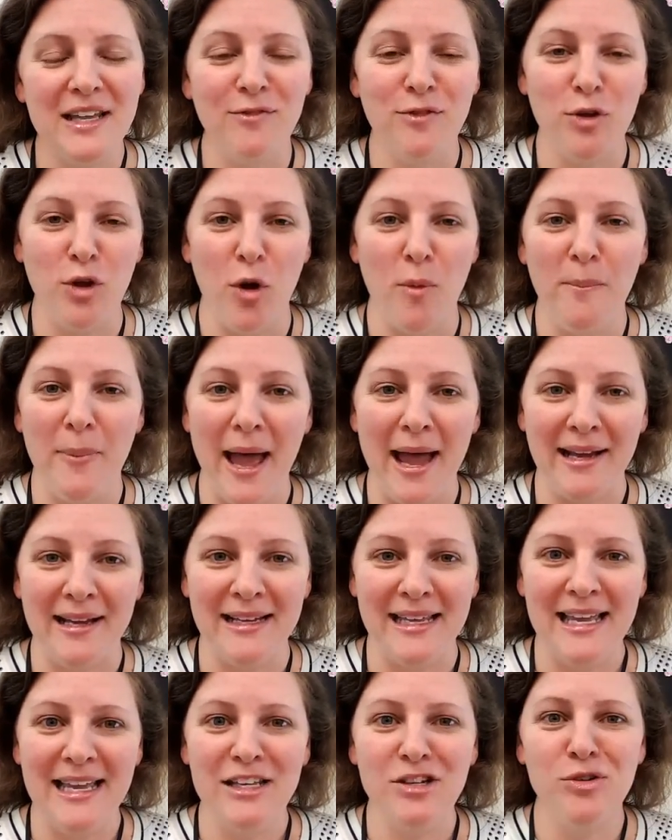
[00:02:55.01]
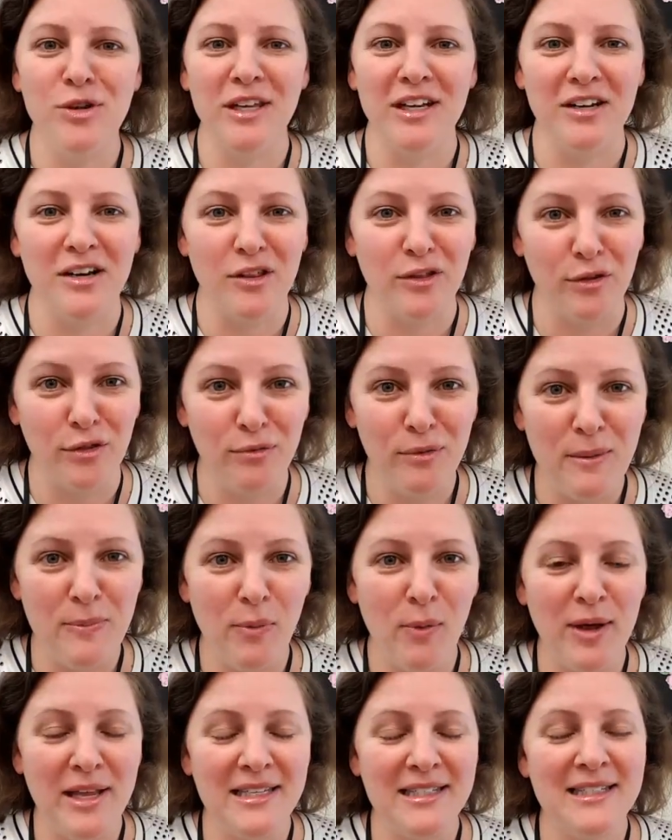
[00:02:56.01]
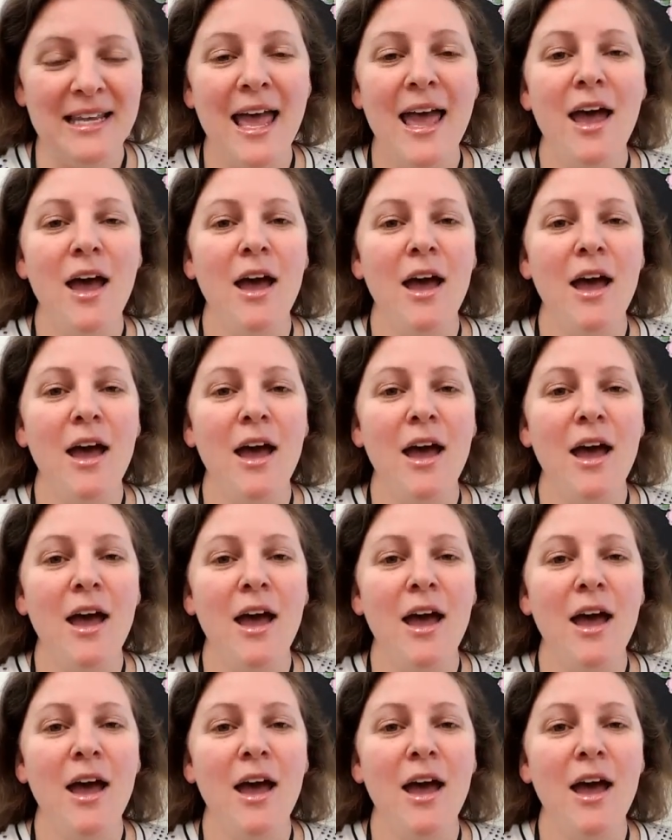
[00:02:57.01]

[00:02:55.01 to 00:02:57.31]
If you go back again, you get another three points.